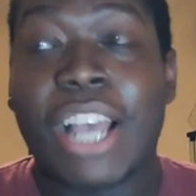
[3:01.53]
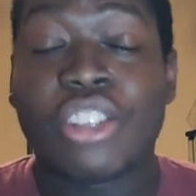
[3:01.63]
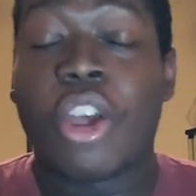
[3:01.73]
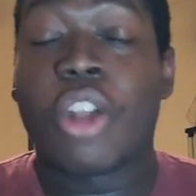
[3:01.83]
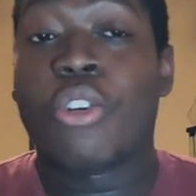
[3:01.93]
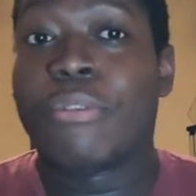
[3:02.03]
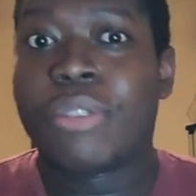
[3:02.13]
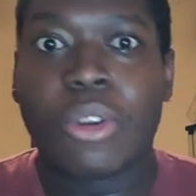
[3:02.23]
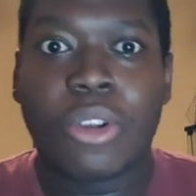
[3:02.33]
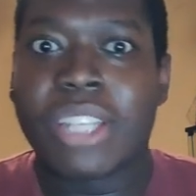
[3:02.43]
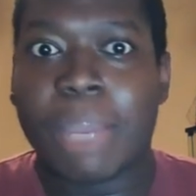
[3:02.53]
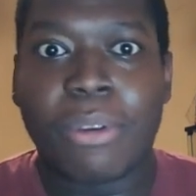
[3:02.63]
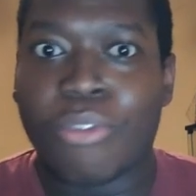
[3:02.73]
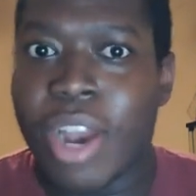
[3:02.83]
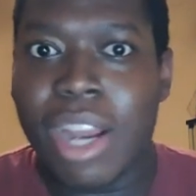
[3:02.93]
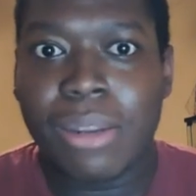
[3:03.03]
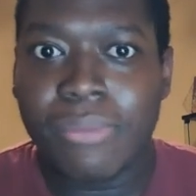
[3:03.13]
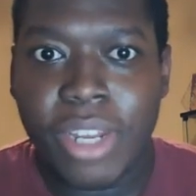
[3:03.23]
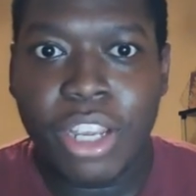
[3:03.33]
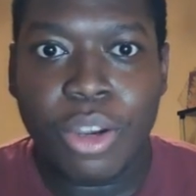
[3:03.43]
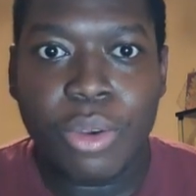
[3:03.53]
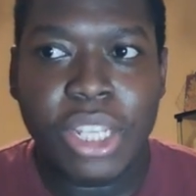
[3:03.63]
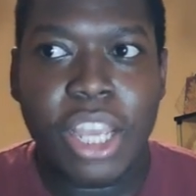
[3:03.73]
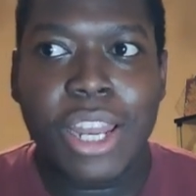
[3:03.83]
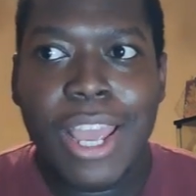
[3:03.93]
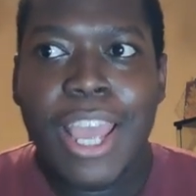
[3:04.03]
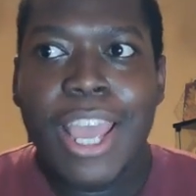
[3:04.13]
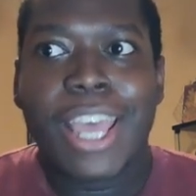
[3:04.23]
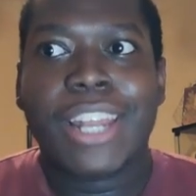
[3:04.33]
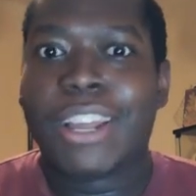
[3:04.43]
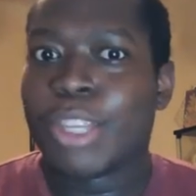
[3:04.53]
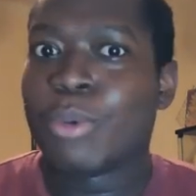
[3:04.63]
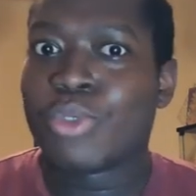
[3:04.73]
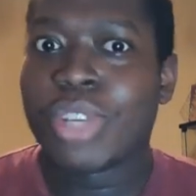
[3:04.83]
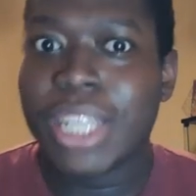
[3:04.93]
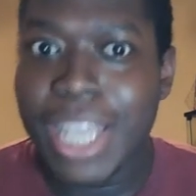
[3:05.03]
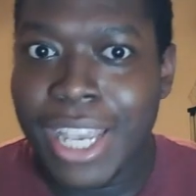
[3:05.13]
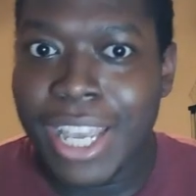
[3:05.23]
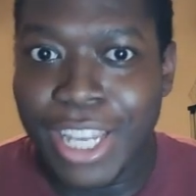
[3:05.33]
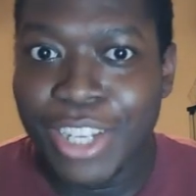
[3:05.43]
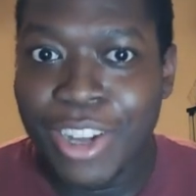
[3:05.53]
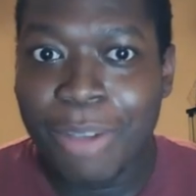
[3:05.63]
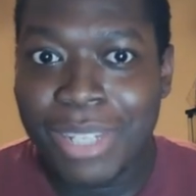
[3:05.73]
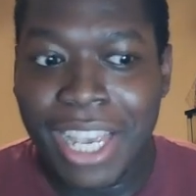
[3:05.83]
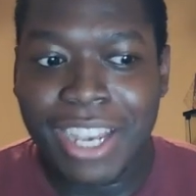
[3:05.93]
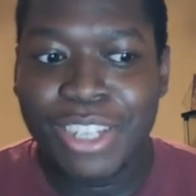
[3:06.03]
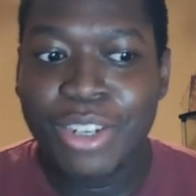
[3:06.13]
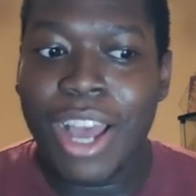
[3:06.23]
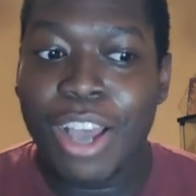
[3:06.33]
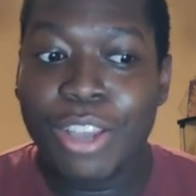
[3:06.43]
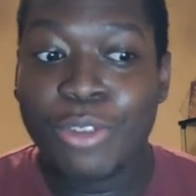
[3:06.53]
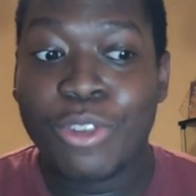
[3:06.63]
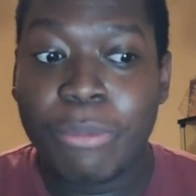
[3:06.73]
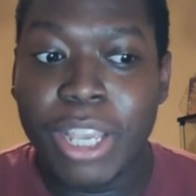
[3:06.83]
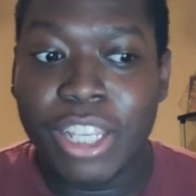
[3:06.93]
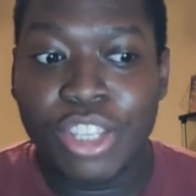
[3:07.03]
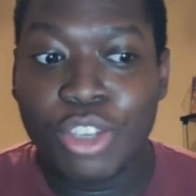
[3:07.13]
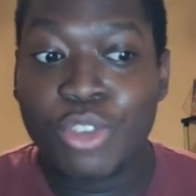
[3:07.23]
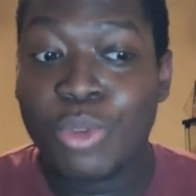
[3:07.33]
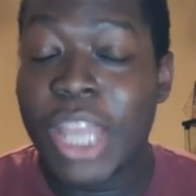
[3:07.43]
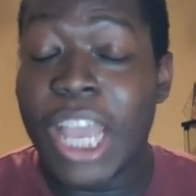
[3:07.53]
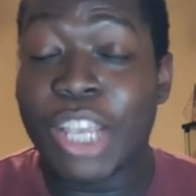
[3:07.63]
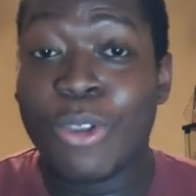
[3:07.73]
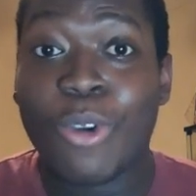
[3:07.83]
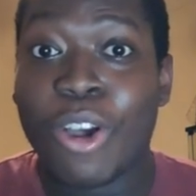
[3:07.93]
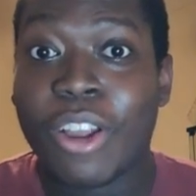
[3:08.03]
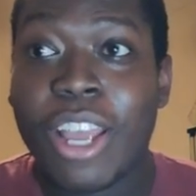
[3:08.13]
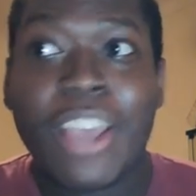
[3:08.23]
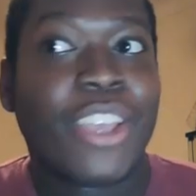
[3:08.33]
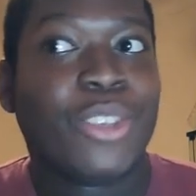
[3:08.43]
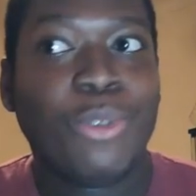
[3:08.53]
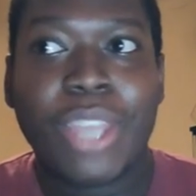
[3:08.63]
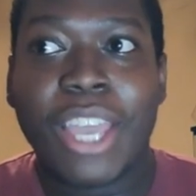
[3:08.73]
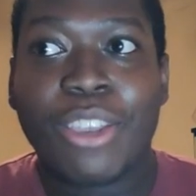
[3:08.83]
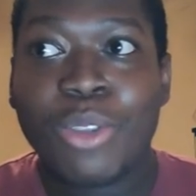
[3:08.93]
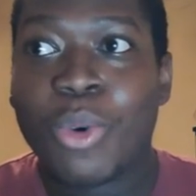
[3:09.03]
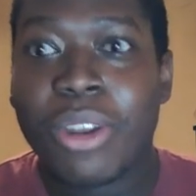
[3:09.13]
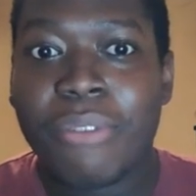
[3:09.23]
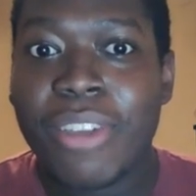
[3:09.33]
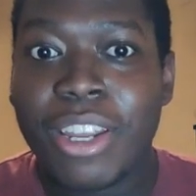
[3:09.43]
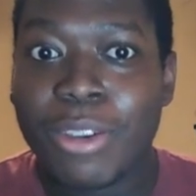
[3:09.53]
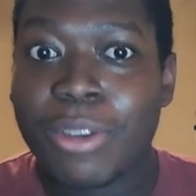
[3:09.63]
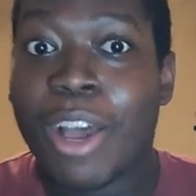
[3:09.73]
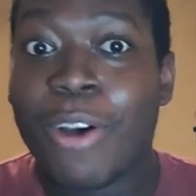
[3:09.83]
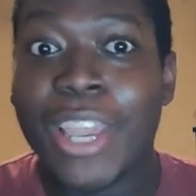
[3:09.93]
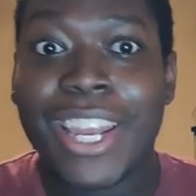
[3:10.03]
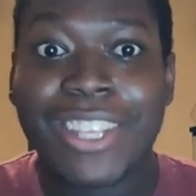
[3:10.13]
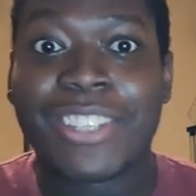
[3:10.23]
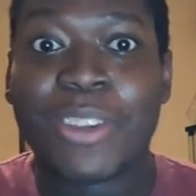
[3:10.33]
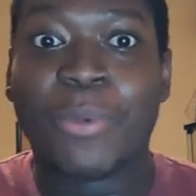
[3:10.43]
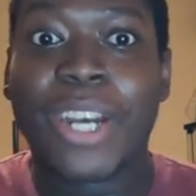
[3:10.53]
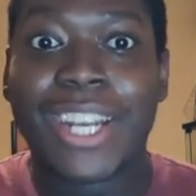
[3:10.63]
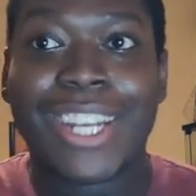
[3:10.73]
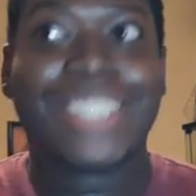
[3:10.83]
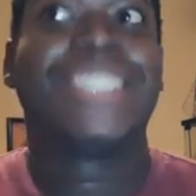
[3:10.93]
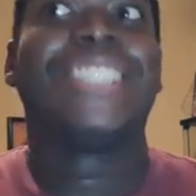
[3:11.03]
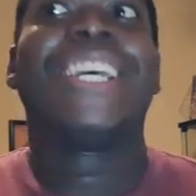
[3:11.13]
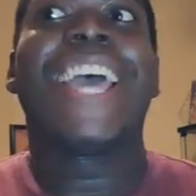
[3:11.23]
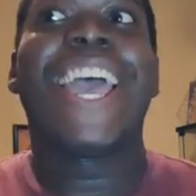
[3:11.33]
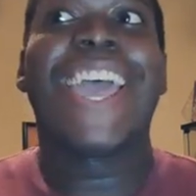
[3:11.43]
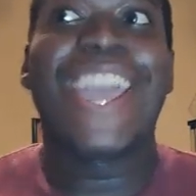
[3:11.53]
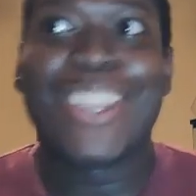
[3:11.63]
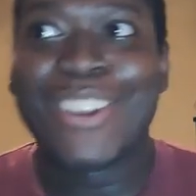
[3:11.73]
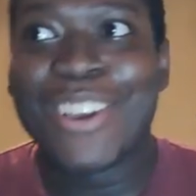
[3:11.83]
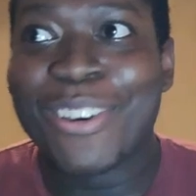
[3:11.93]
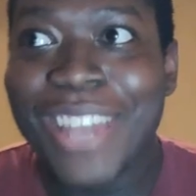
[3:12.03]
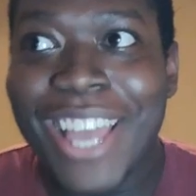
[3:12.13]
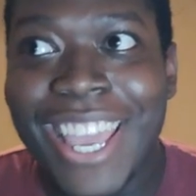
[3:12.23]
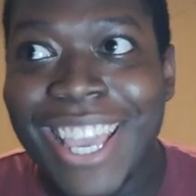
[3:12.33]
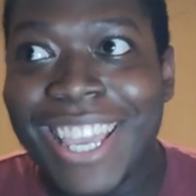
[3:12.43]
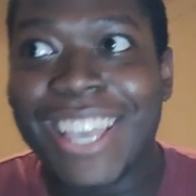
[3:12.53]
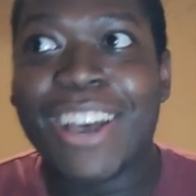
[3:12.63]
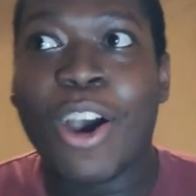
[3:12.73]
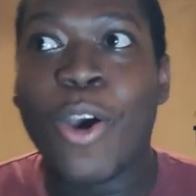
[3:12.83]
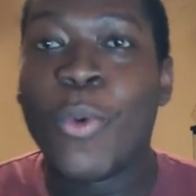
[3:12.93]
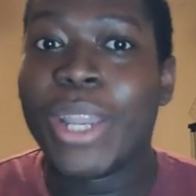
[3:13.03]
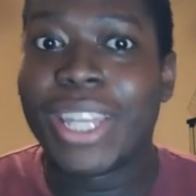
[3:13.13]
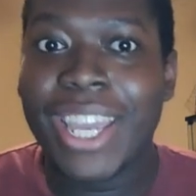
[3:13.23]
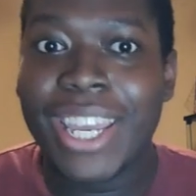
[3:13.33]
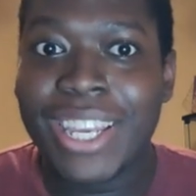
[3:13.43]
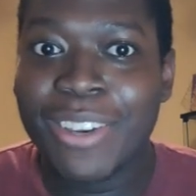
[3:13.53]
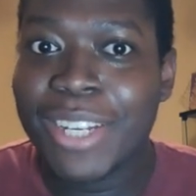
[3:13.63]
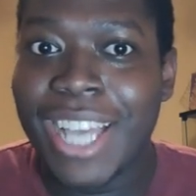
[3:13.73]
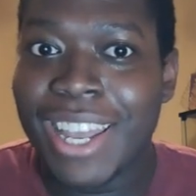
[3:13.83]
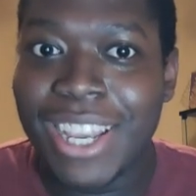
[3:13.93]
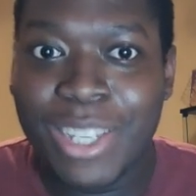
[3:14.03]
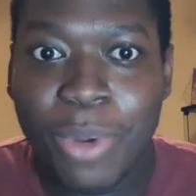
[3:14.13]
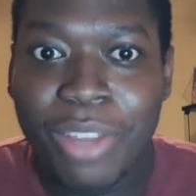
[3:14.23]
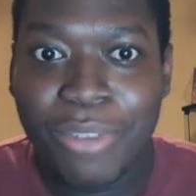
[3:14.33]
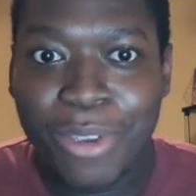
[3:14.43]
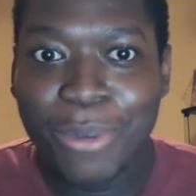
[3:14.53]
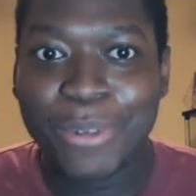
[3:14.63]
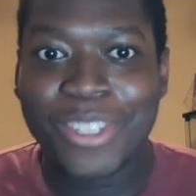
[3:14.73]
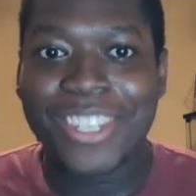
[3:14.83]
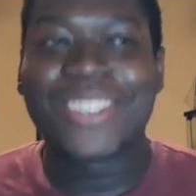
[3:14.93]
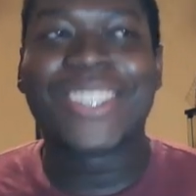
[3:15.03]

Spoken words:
I started off doing all type of random videos and nothing was really hitting. You know what I'm saying? Because you know how YouTube is. You think you're doing a video, you're like, oh yeah, this is the one. And you know, like a whole week later, it only got like 20 views. So